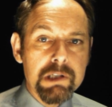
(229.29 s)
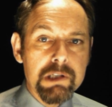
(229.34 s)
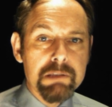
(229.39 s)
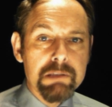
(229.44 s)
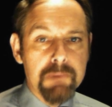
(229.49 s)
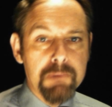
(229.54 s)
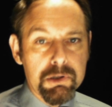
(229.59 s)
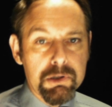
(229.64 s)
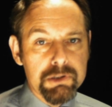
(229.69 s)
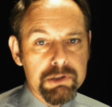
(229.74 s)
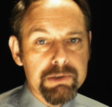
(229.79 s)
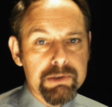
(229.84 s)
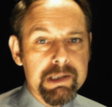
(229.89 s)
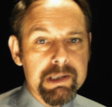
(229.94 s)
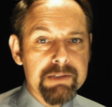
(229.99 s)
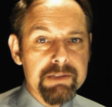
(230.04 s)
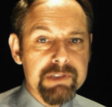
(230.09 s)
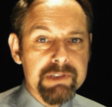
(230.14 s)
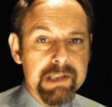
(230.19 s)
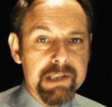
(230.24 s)
The
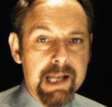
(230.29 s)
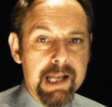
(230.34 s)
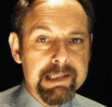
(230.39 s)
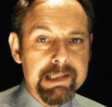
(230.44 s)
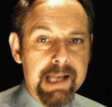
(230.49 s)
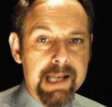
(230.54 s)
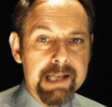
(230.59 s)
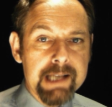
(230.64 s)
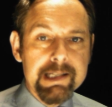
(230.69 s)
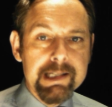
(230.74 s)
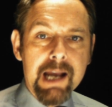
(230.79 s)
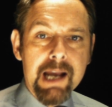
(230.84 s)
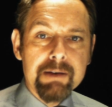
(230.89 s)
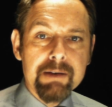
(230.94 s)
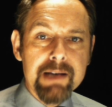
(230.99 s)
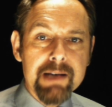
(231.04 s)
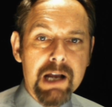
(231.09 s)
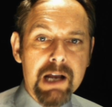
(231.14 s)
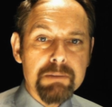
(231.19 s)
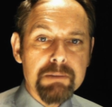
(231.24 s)
monitoring of state aid
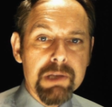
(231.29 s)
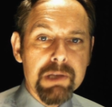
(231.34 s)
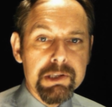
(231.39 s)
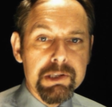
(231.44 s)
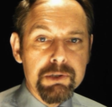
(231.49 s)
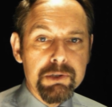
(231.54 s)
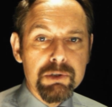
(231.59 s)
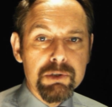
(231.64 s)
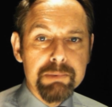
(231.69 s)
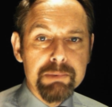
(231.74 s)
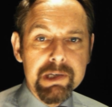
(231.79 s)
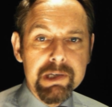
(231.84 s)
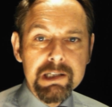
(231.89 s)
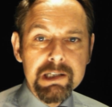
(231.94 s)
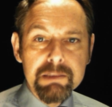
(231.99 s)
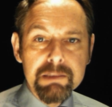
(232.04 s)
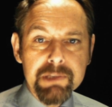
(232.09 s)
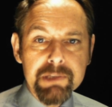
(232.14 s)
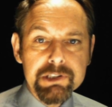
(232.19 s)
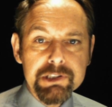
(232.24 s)
carried out by the European
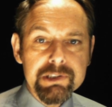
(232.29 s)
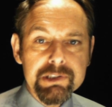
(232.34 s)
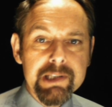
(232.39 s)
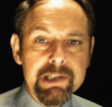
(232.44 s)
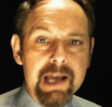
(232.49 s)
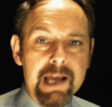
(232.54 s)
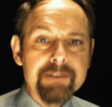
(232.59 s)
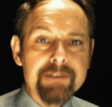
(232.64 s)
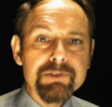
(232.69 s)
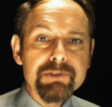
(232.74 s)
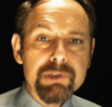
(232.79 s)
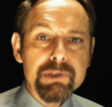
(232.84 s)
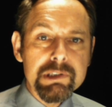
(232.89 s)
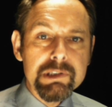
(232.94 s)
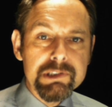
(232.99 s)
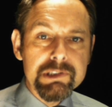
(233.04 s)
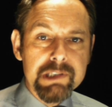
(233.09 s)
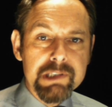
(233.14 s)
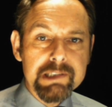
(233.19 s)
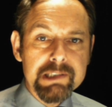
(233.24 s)
Commission therefore
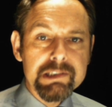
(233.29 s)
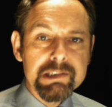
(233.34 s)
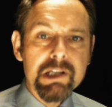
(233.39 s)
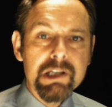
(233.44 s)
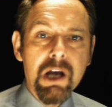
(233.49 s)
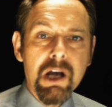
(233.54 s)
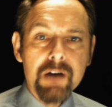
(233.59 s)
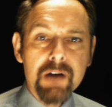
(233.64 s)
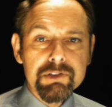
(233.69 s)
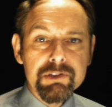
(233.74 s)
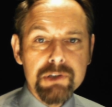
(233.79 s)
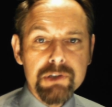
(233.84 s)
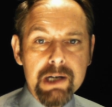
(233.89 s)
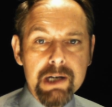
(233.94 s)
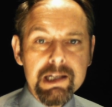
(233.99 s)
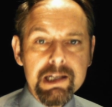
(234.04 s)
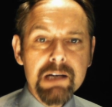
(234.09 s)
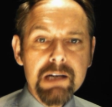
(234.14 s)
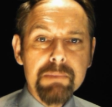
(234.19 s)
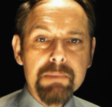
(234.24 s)
consists of
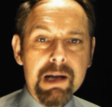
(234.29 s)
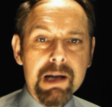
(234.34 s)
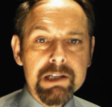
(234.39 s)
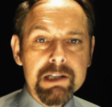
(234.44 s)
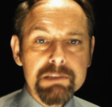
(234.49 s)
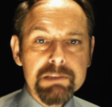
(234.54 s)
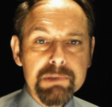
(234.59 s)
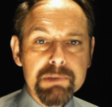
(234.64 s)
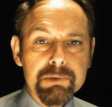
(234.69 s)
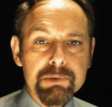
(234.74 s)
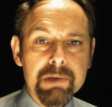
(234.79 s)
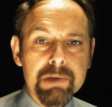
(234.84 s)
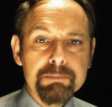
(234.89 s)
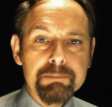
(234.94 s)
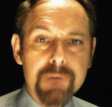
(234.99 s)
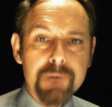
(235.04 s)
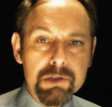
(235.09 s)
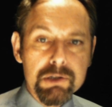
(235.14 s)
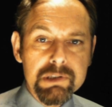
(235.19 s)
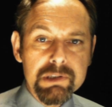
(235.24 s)
striking a balance between
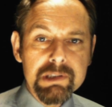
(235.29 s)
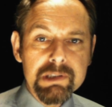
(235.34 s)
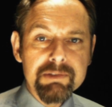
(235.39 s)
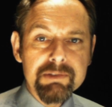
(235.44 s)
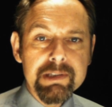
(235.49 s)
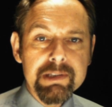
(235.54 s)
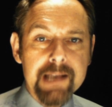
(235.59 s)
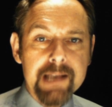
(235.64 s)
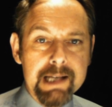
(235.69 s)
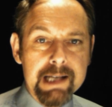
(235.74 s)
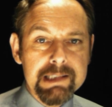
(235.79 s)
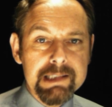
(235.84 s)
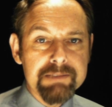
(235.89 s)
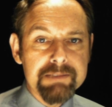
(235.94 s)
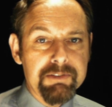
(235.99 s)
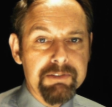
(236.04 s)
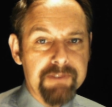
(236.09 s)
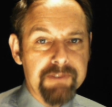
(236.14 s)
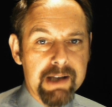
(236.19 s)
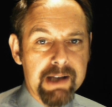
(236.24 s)
positive and
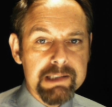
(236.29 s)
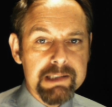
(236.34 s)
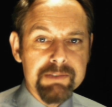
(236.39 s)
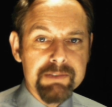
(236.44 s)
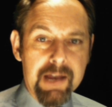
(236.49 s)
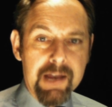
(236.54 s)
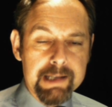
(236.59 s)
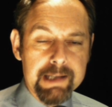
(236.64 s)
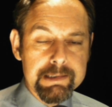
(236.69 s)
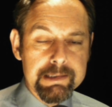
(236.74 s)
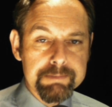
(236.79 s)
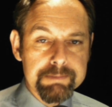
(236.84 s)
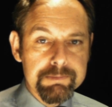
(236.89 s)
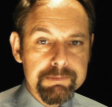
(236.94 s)
negative effects of aid.